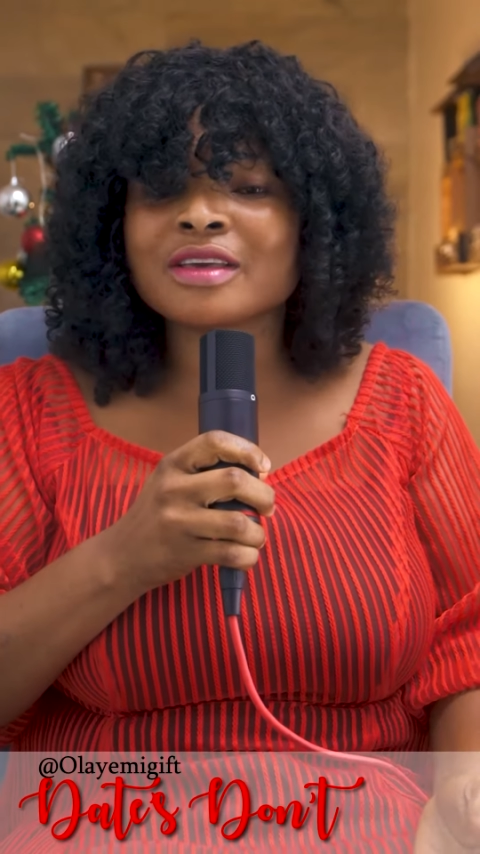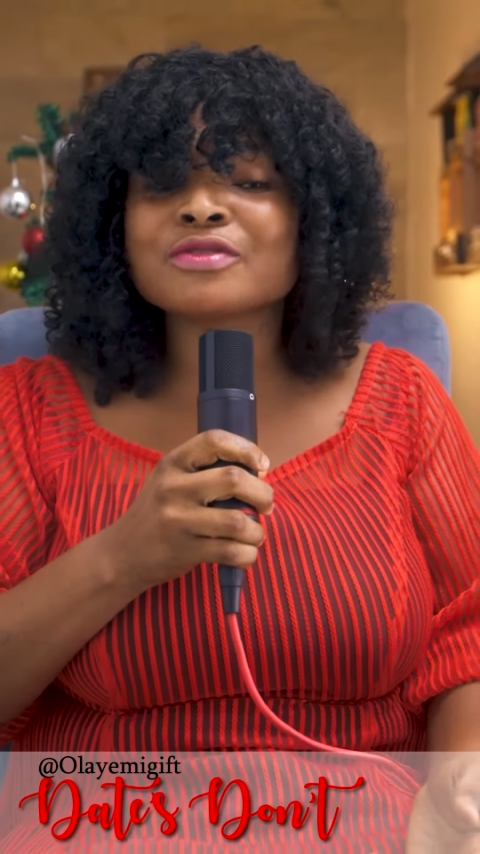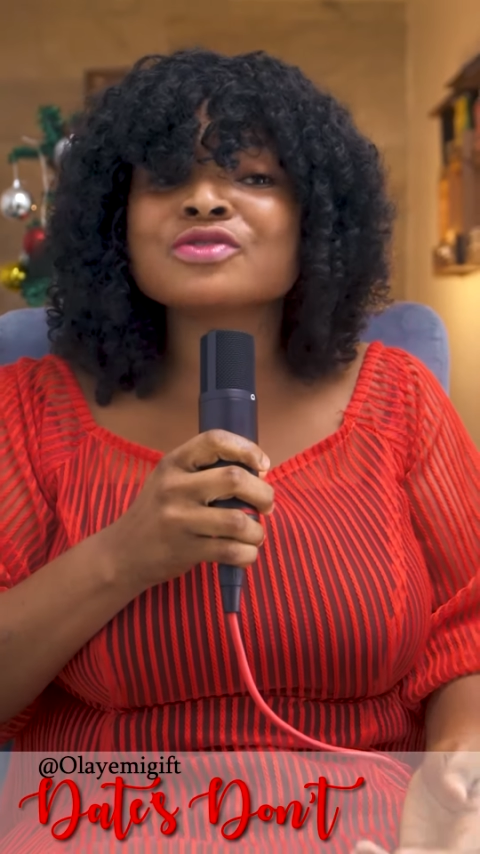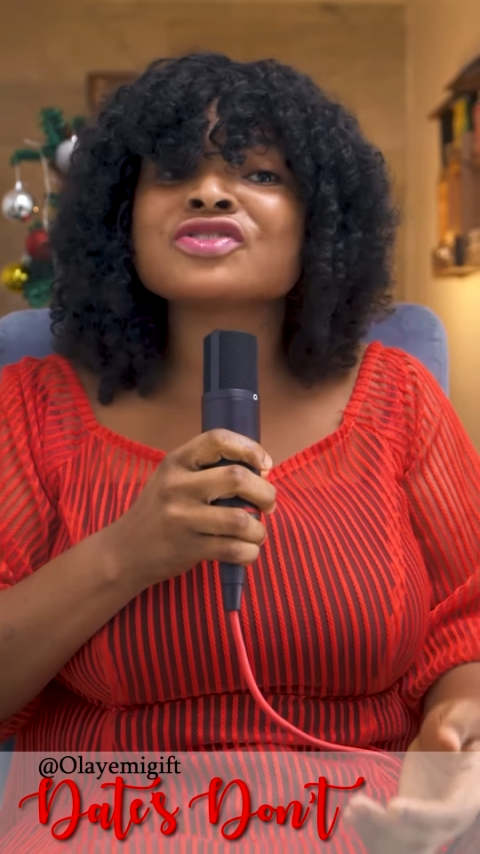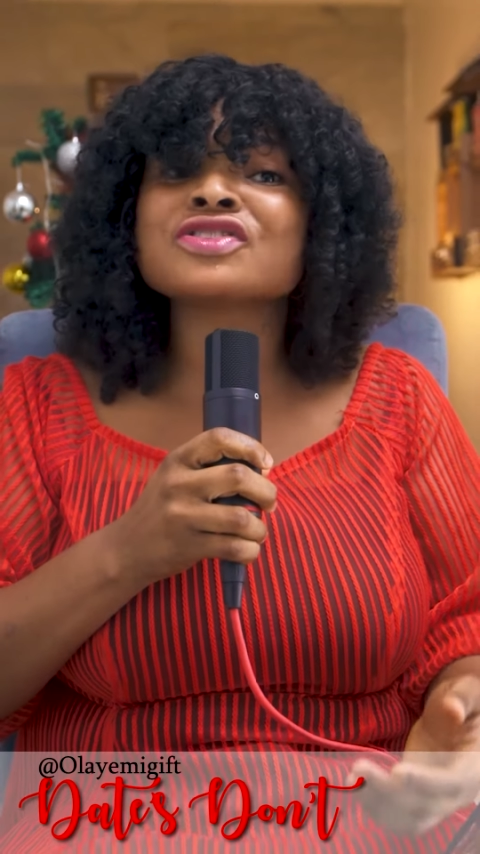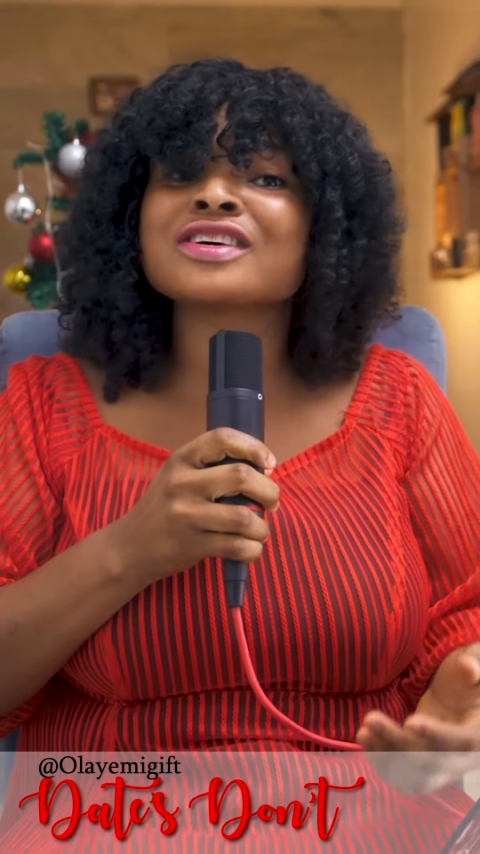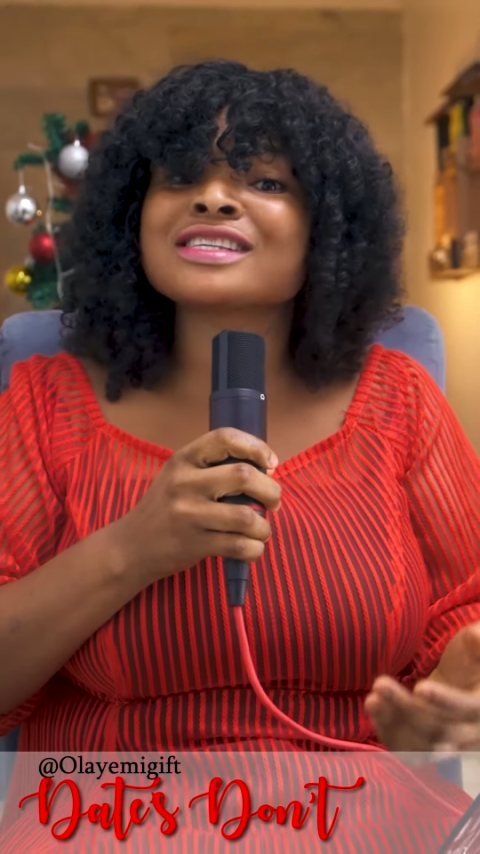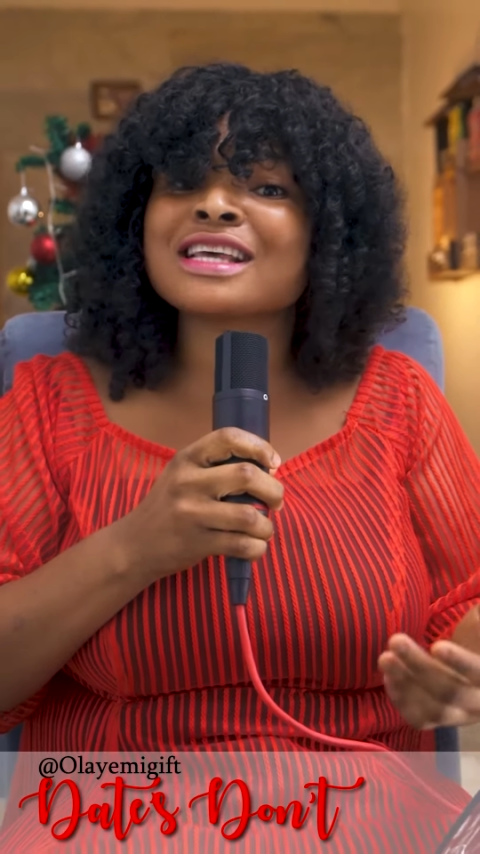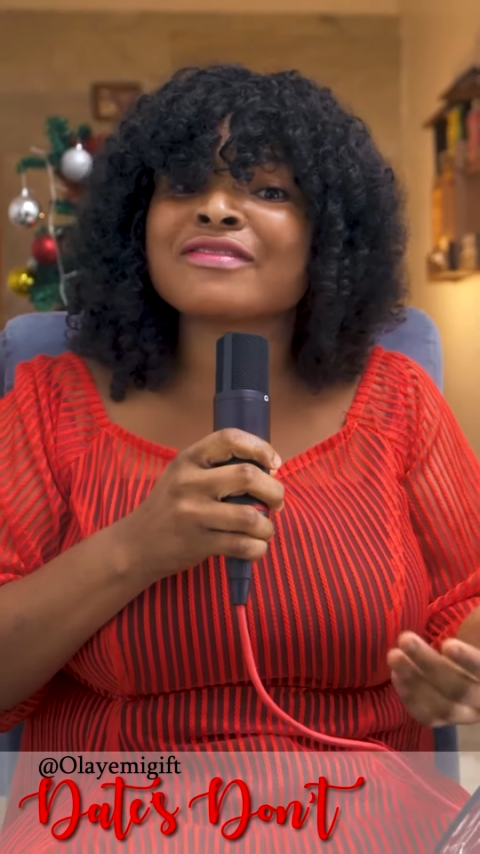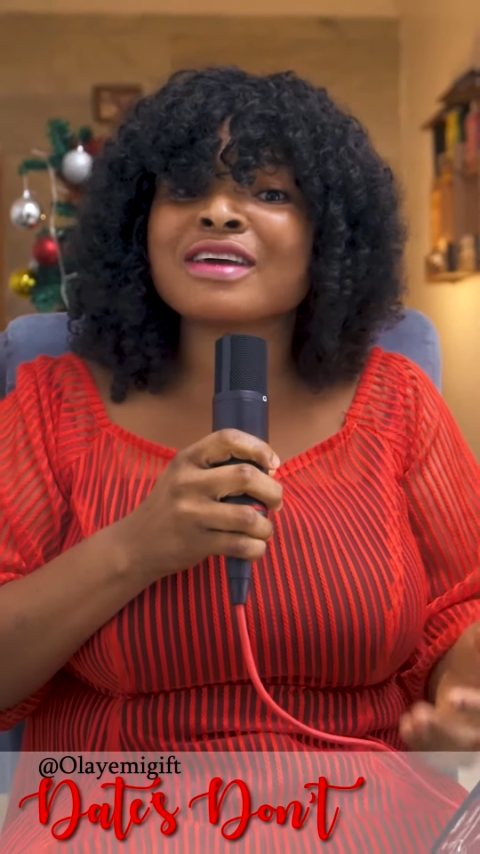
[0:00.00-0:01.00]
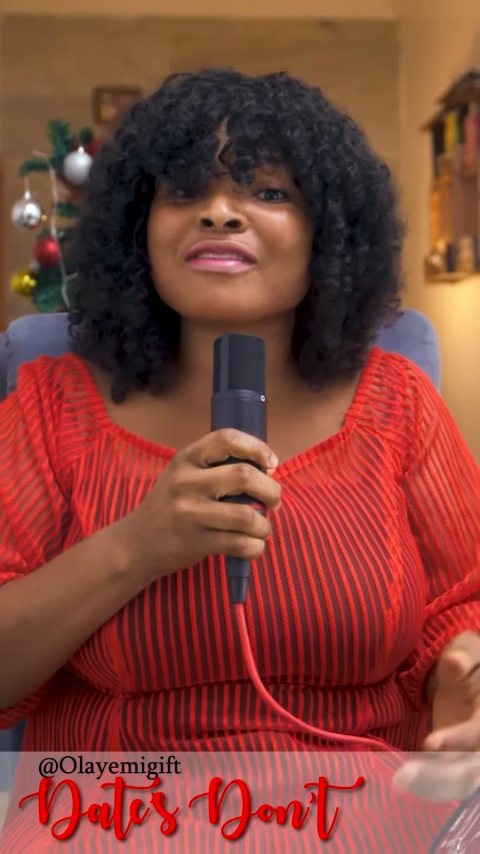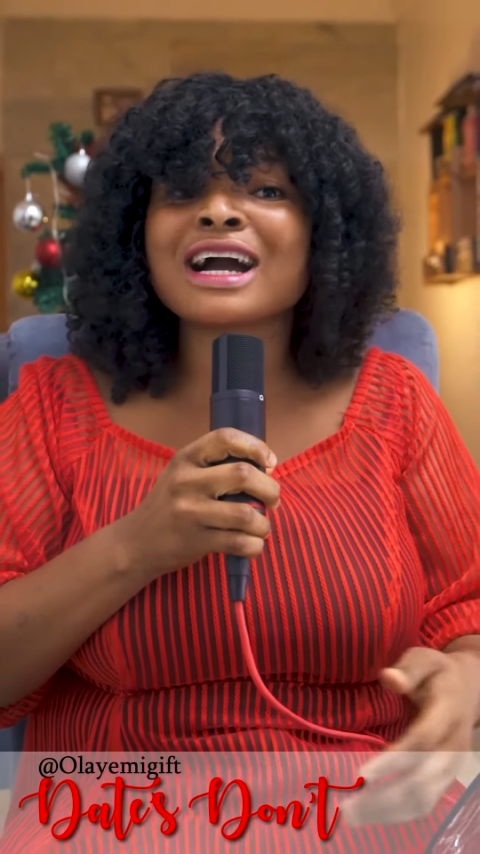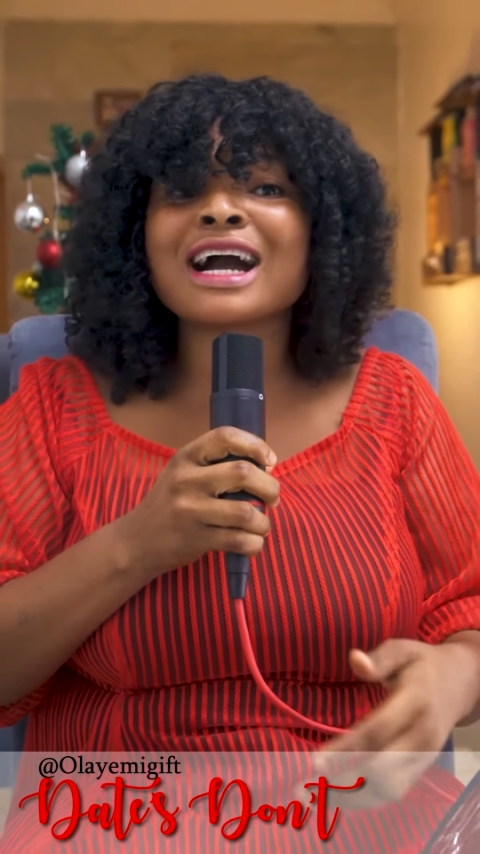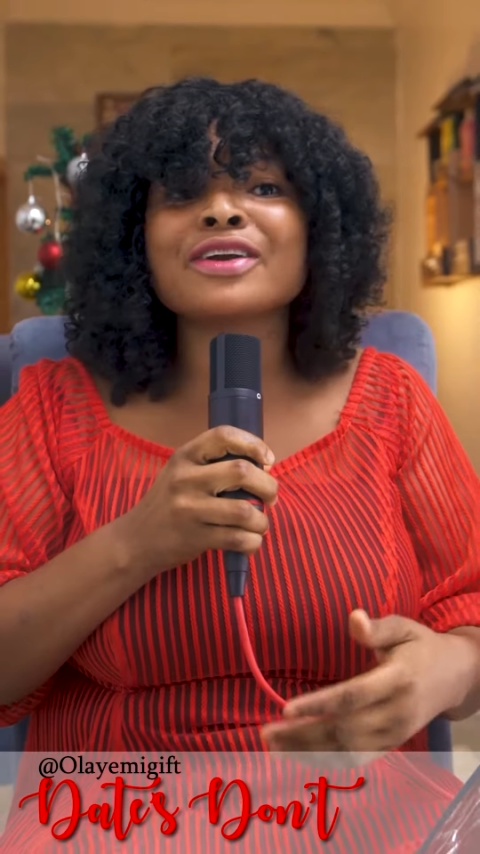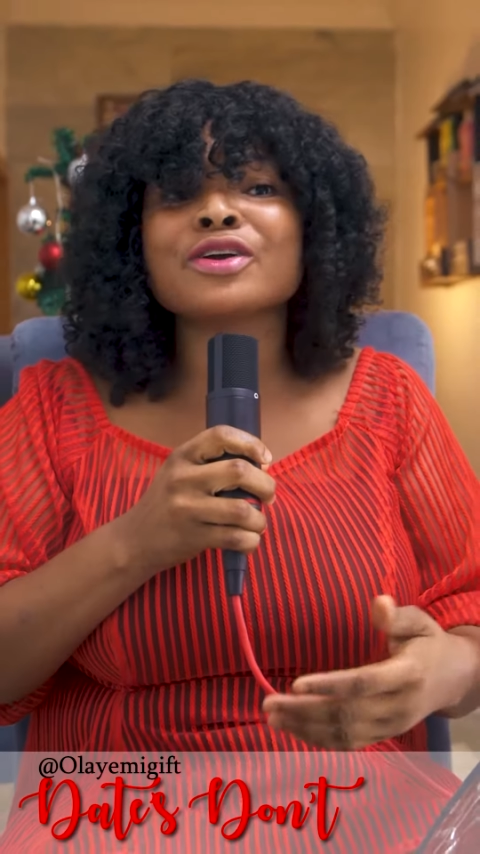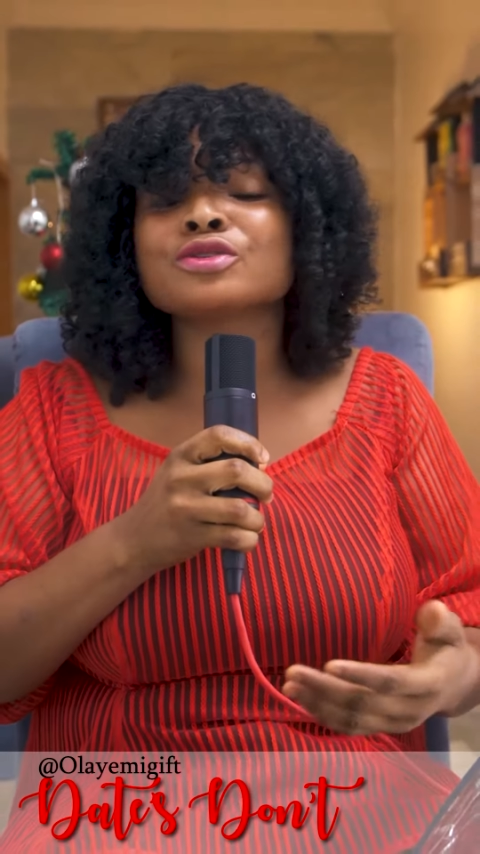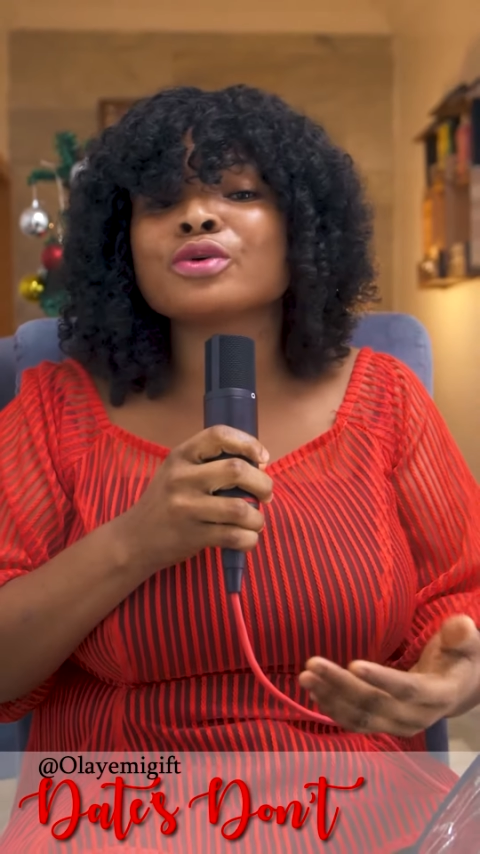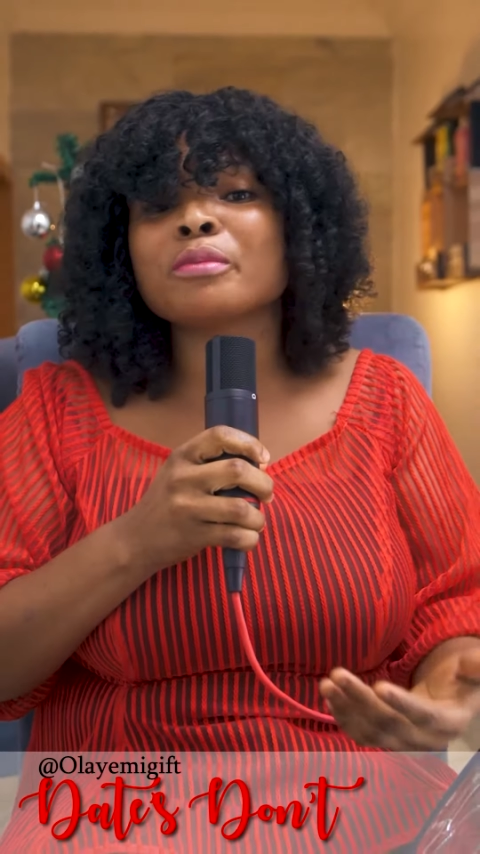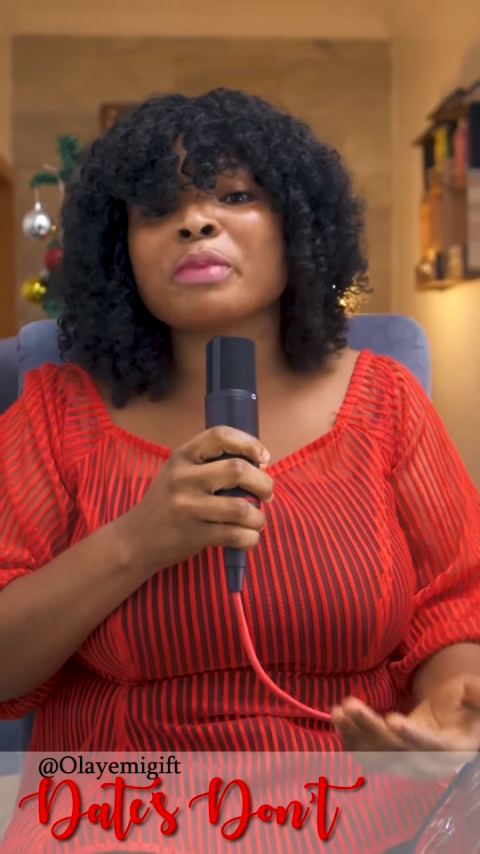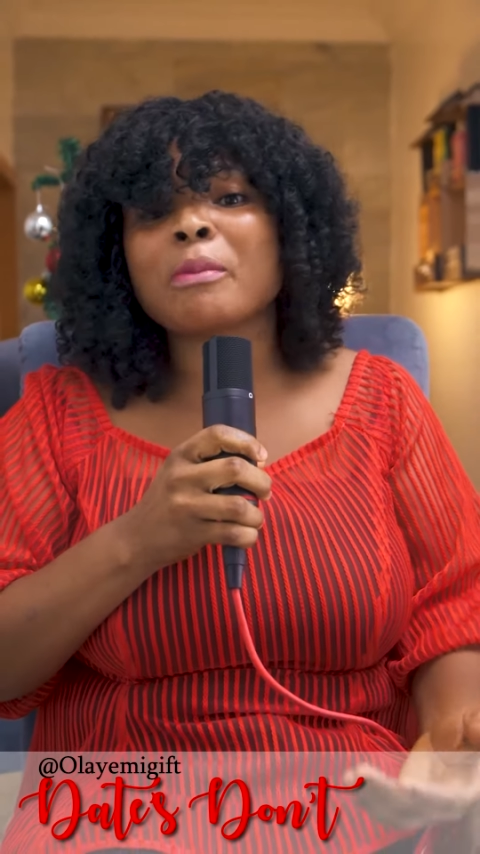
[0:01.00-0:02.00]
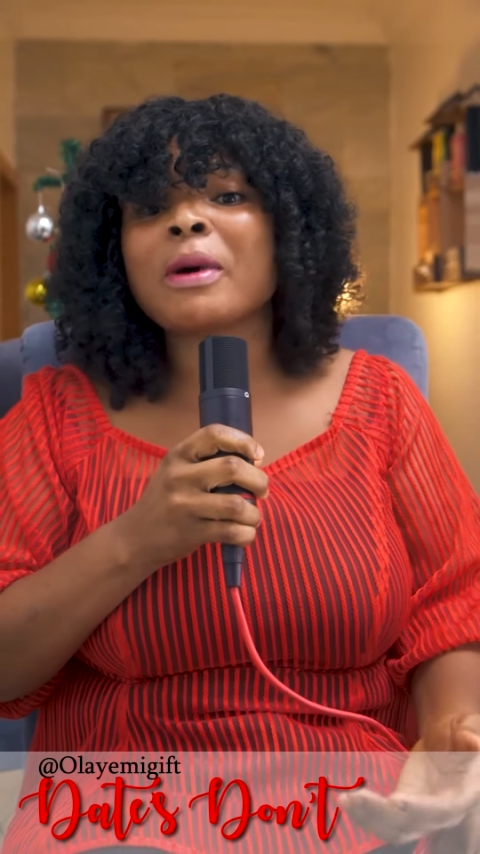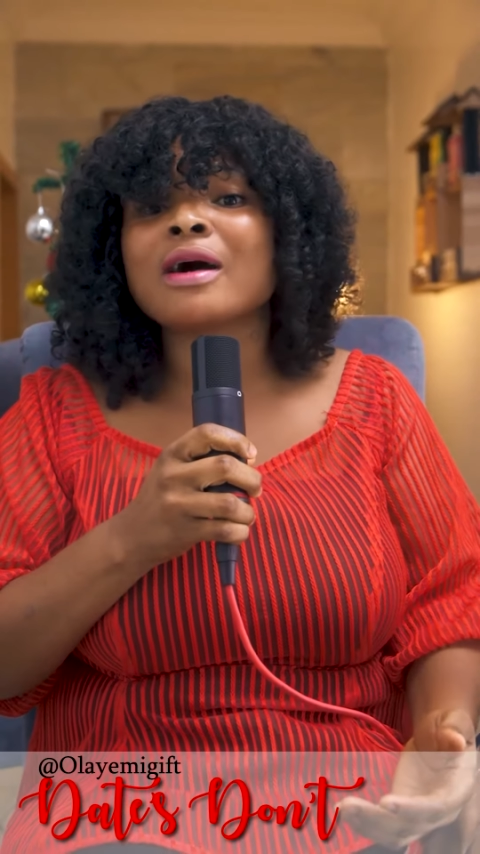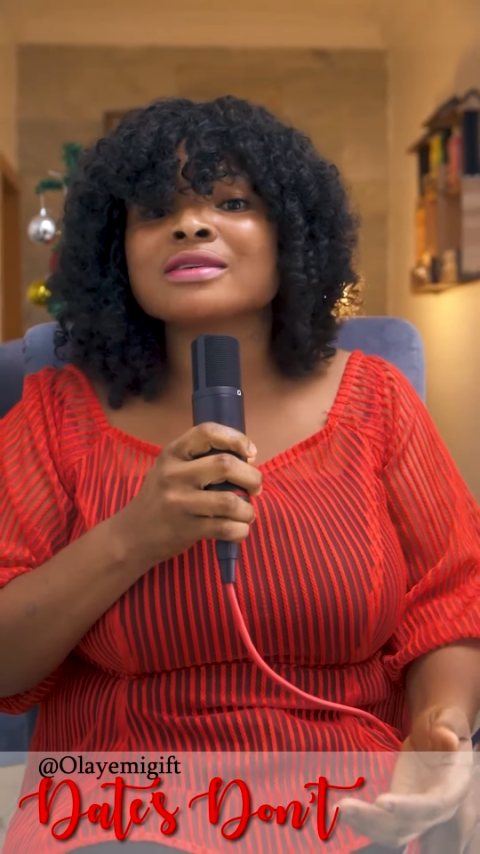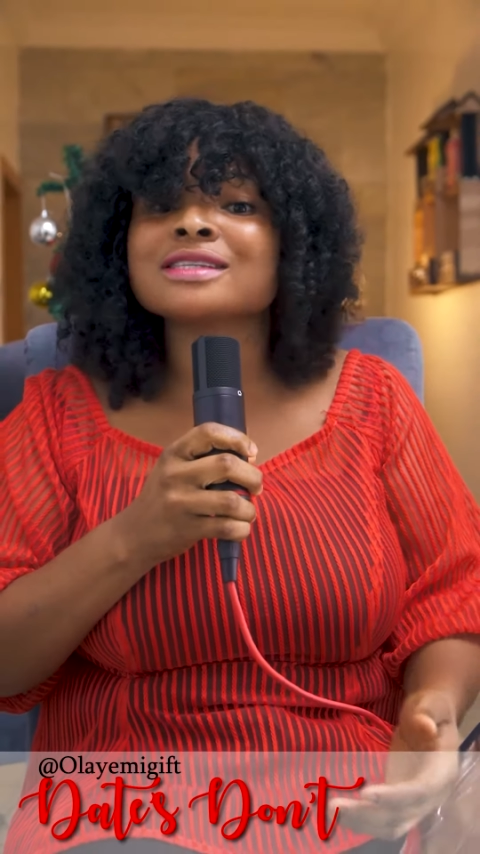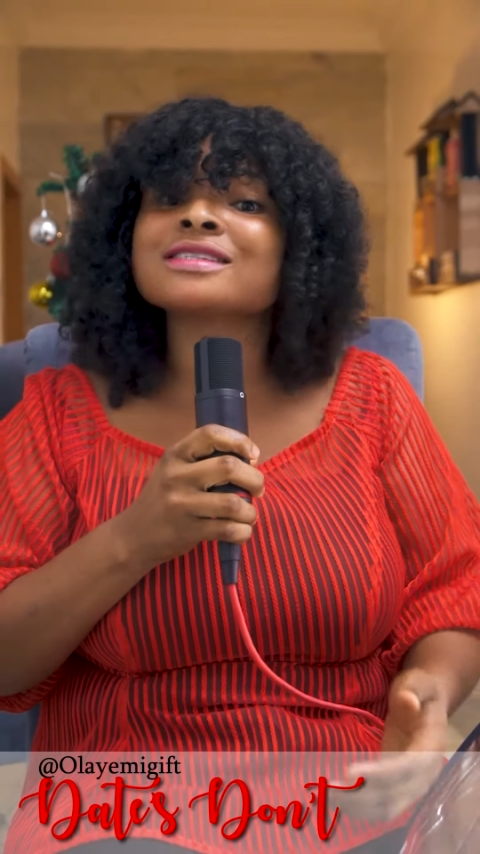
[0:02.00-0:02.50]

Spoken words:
Even Jesus said, never carry us going papa house.